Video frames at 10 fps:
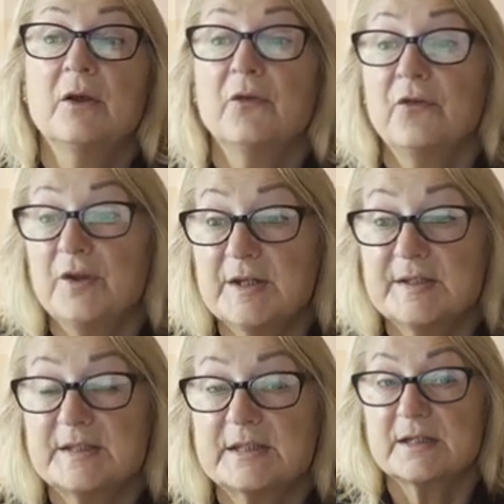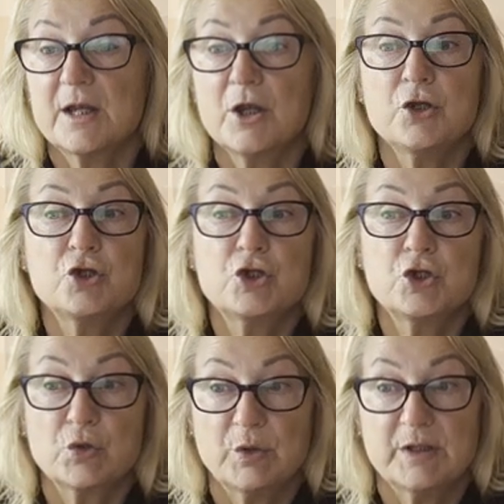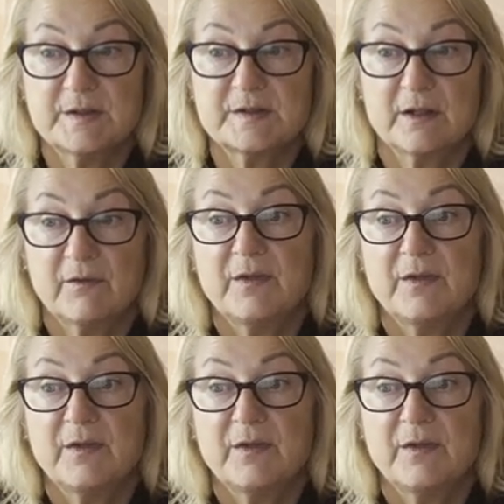This ensures